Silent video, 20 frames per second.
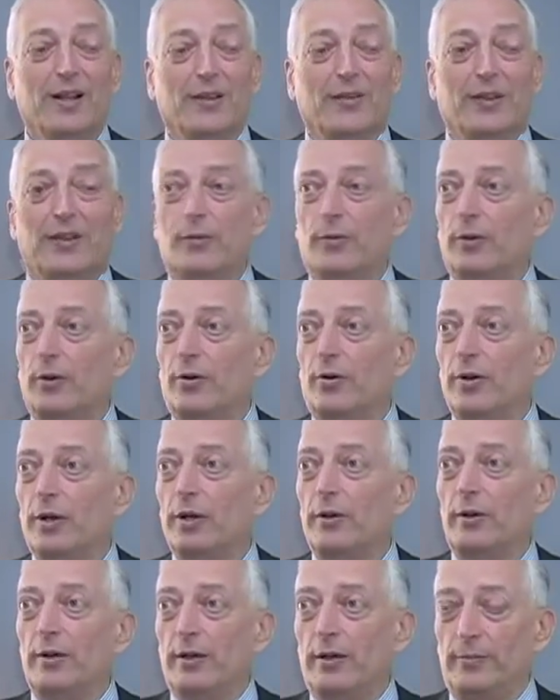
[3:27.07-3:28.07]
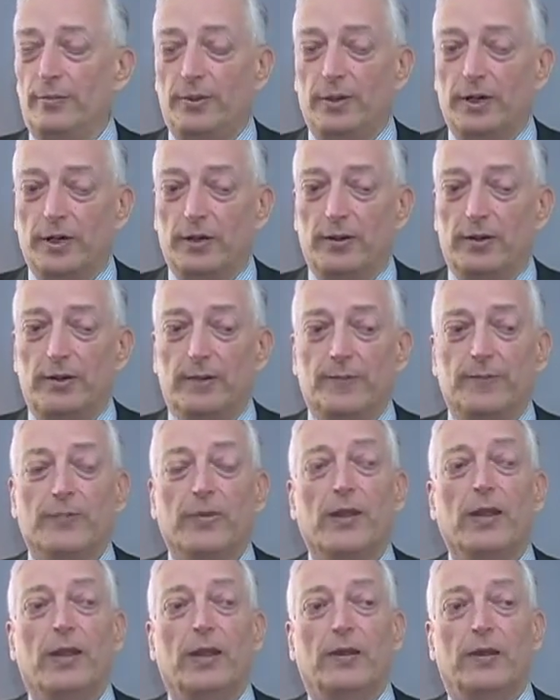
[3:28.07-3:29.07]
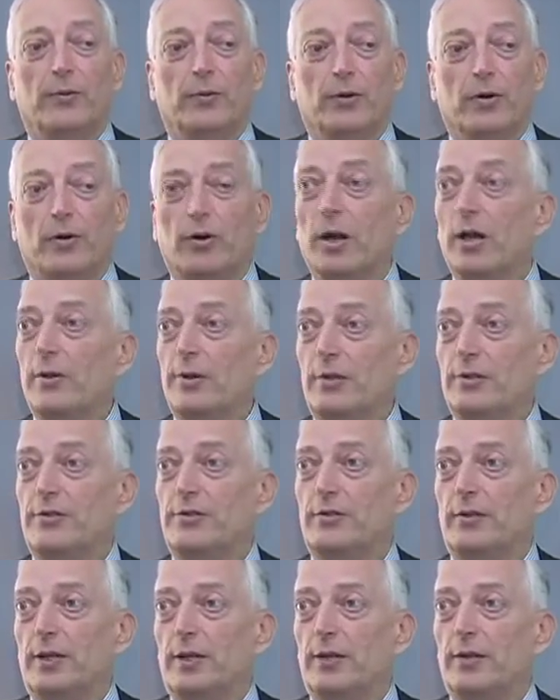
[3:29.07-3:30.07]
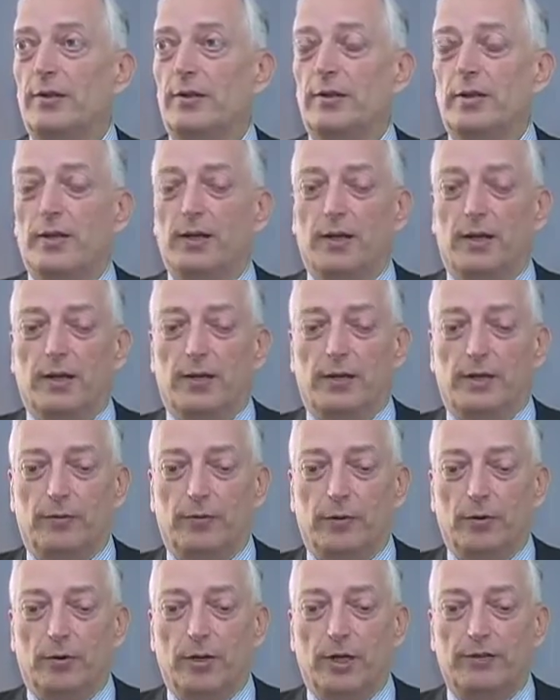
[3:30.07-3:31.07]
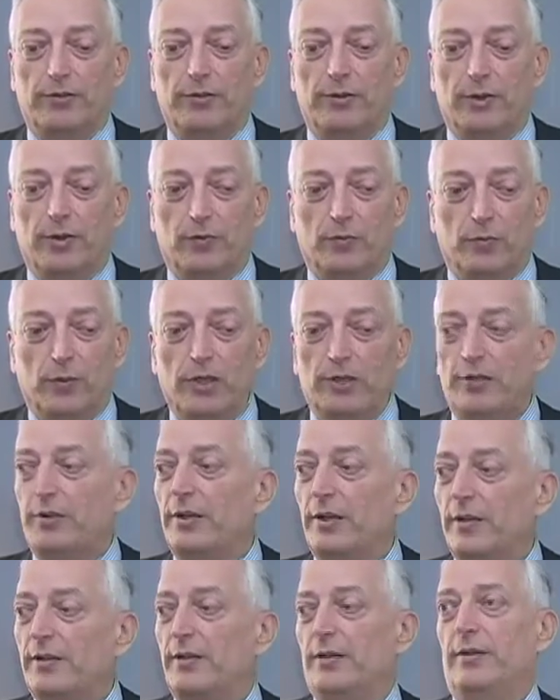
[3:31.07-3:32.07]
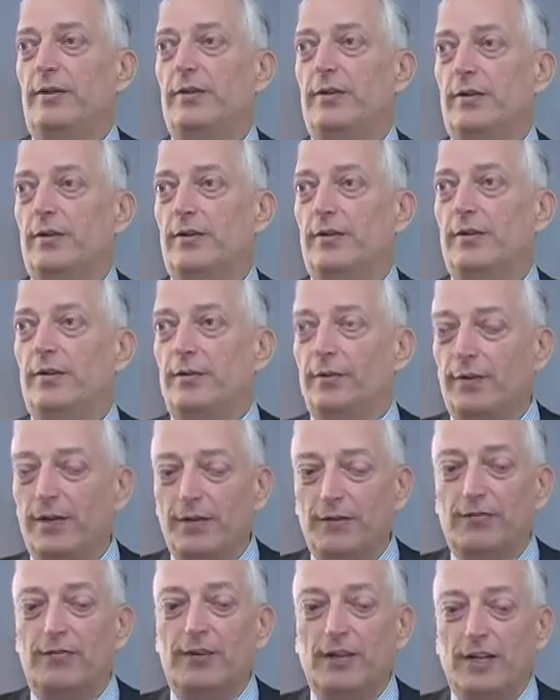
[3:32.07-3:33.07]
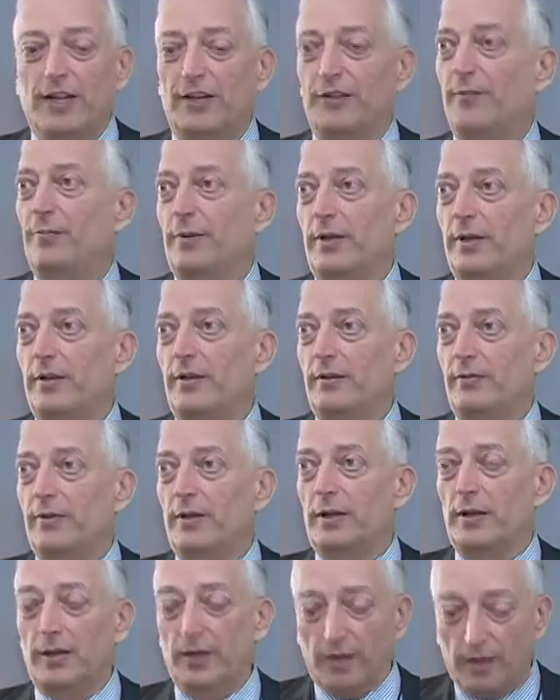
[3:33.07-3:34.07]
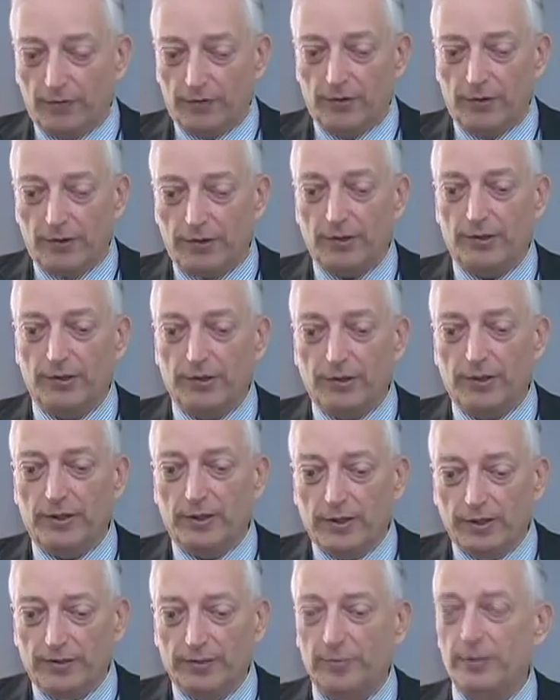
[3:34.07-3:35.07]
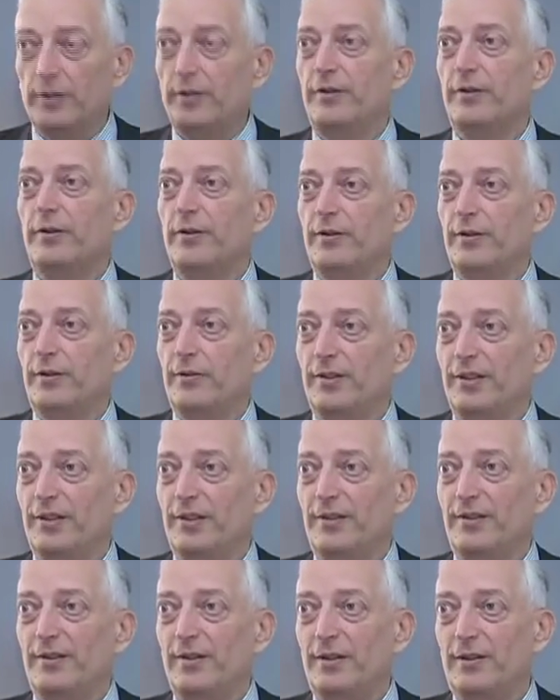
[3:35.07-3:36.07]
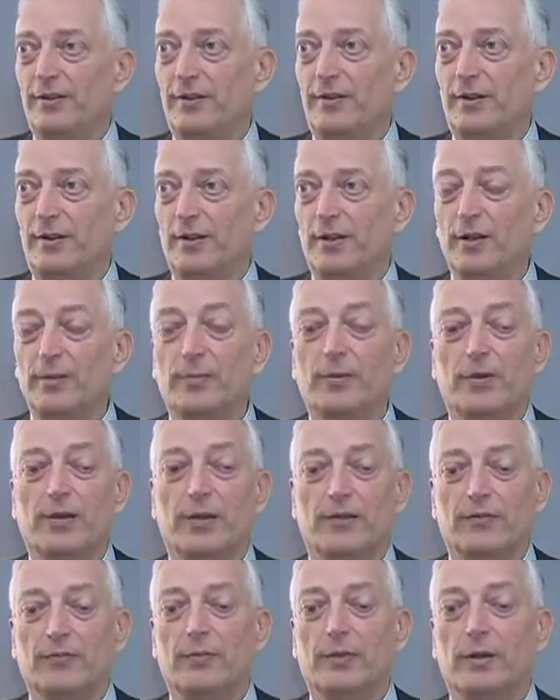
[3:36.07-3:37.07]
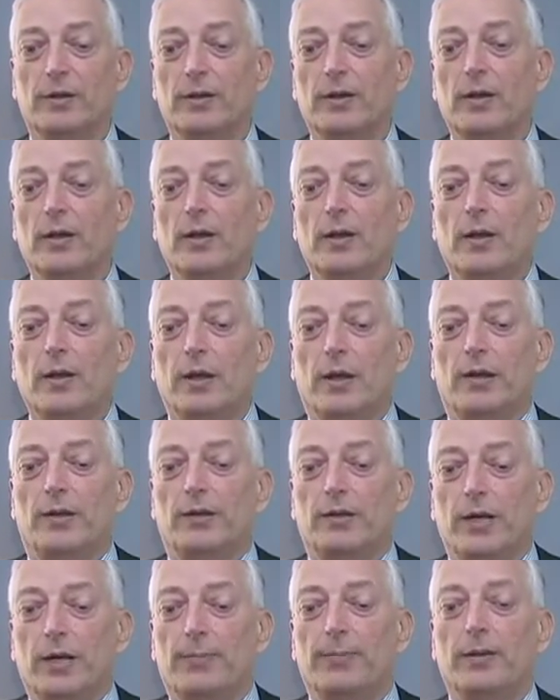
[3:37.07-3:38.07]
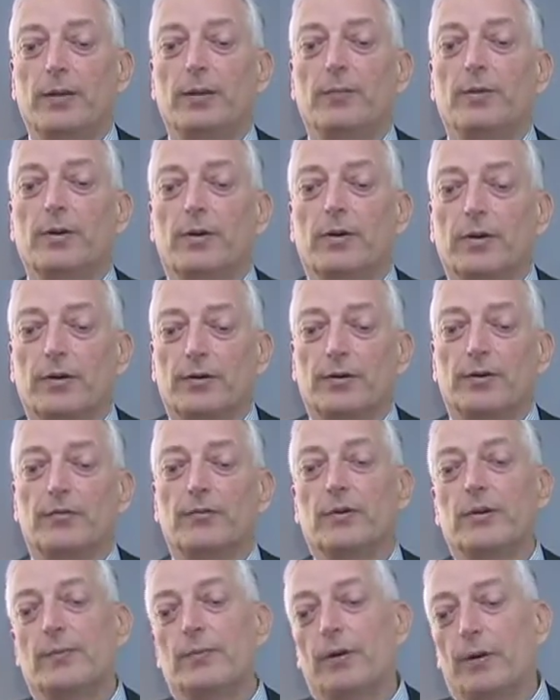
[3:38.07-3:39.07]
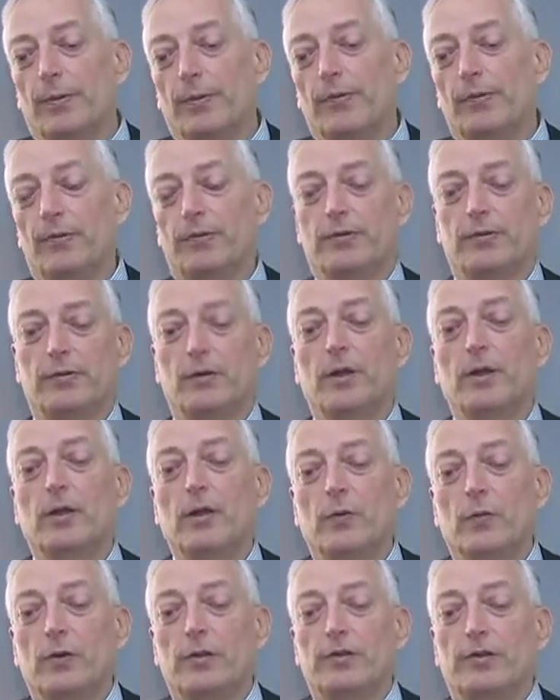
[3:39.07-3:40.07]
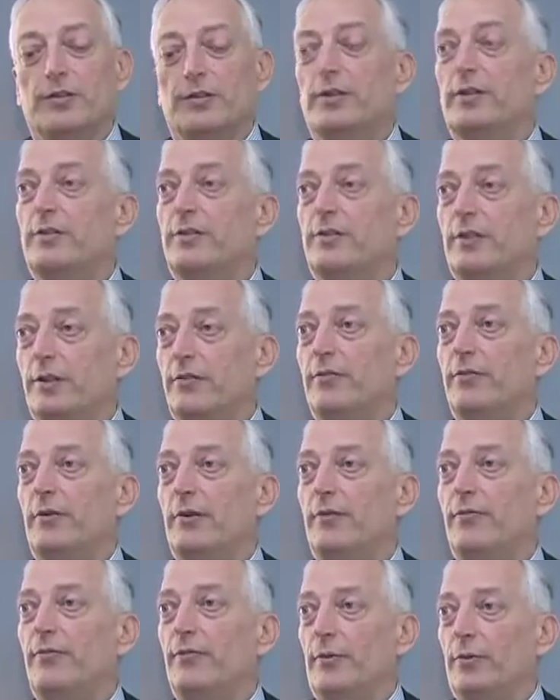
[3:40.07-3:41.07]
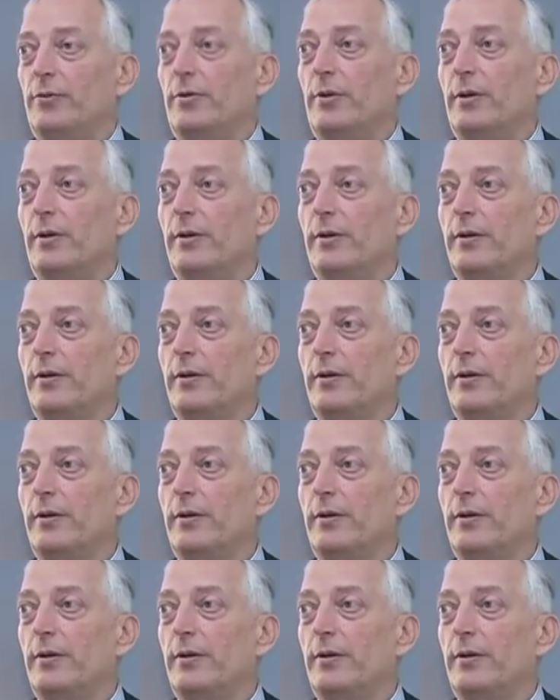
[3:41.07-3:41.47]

they will grow in power and they will grow in strength, and they will gradually reach their tentacles into every aspect of our lives. This is the ultimate totalitarian global government, and it's happening because of a proposition which is essentially fraudulent.